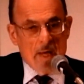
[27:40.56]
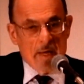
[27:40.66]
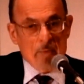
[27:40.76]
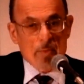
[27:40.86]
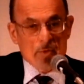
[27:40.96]

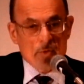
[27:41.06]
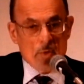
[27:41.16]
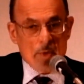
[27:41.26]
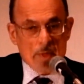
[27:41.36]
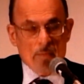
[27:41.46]
And in
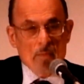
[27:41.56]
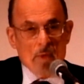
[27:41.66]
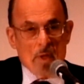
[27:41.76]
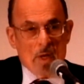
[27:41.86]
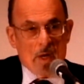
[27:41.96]
pursuing
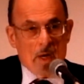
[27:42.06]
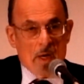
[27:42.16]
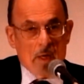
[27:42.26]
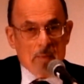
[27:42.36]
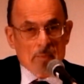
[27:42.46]

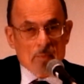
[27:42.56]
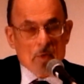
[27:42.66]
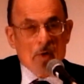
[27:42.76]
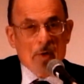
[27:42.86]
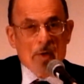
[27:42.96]

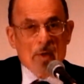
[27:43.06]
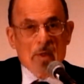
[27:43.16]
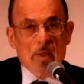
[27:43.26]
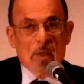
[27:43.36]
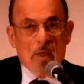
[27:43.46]

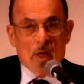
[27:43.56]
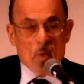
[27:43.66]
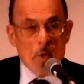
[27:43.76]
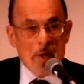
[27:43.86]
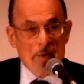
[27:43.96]
her
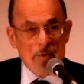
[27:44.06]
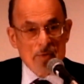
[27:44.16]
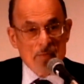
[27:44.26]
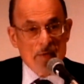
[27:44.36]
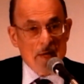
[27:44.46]

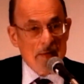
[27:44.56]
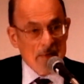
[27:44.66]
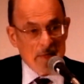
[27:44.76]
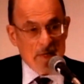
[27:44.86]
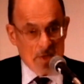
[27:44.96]
awareness of death
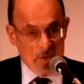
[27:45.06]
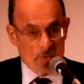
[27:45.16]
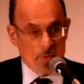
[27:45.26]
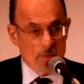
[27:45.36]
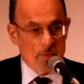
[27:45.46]
and a
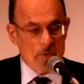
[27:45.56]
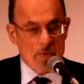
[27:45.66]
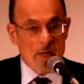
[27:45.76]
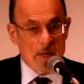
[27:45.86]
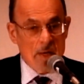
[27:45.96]
history of
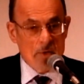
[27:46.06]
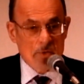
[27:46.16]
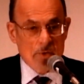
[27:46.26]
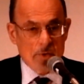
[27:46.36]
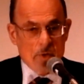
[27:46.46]
this, I
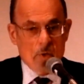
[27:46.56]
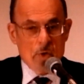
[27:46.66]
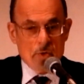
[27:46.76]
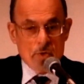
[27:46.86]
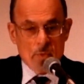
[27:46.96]
asked her a
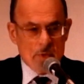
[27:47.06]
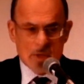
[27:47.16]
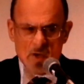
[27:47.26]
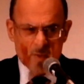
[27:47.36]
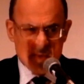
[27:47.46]
question, which
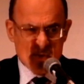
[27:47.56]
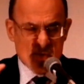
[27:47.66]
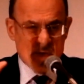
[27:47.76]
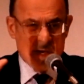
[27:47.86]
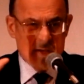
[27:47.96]
I
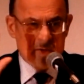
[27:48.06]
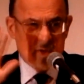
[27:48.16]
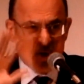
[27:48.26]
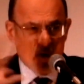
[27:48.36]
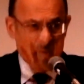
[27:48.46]
almost
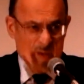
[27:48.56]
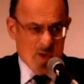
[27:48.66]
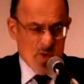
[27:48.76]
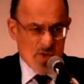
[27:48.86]
ask all my